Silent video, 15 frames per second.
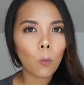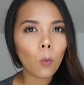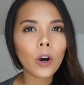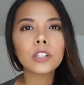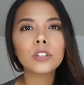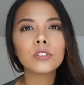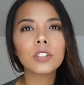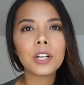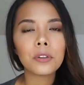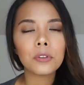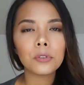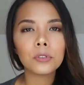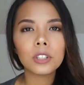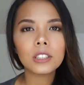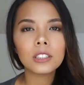Why do they
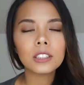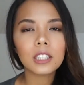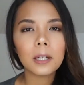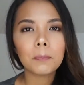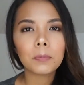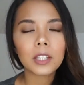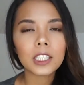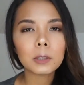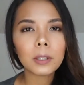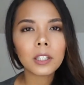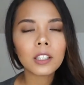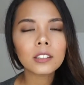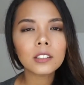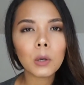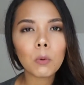do this? It's
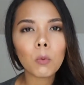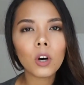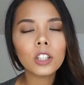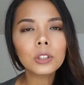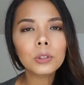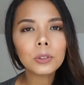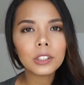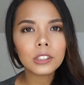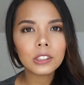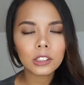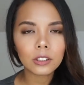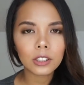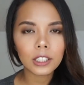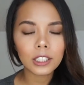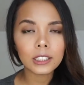because they want to
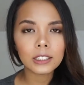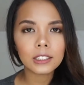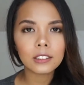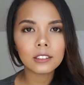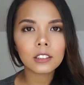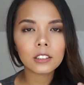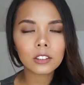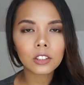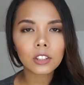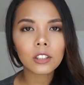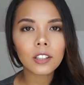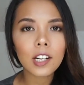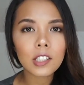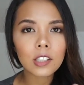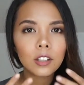increase the
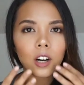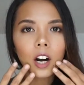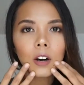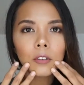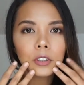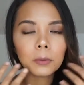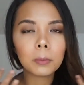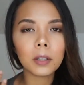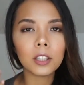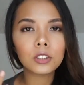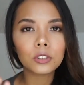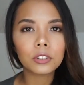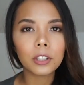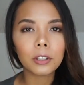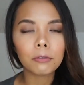circulation of their
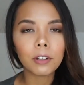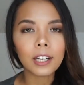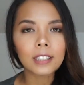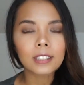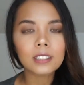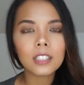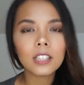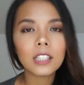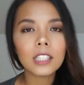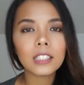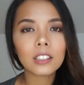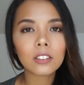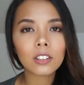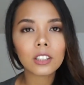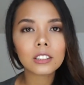blood to their face.
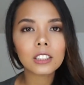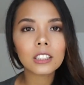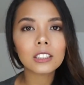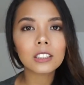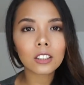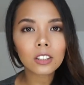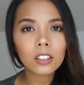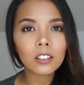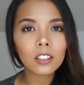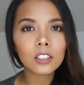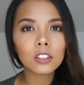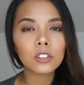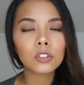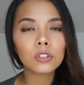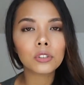Increasing
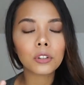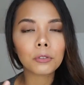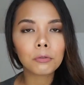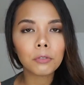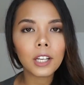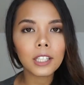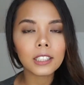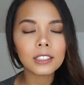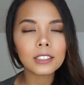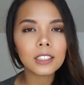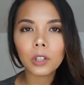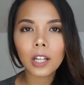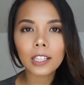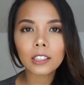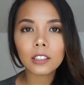circulation to your
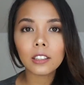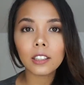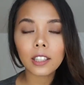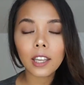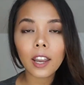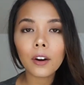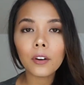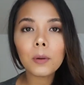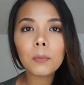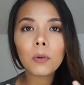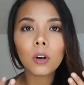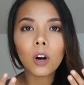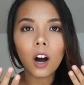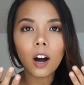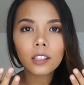face will actually carry
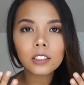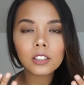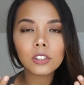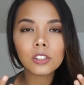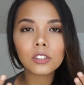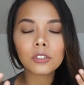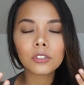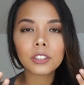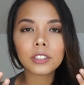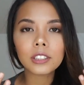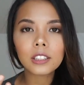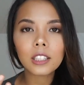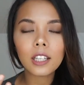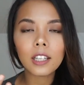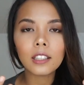more oxygen to your
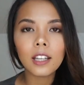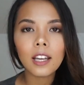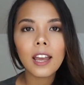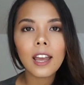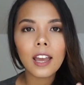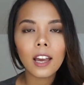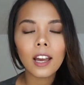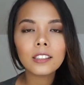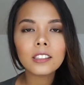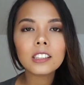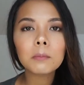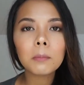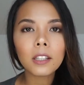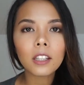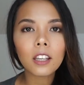skin,
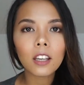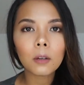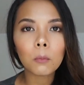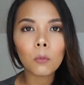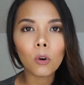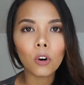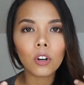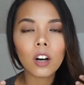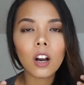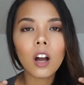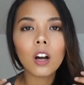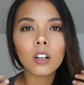hence making it more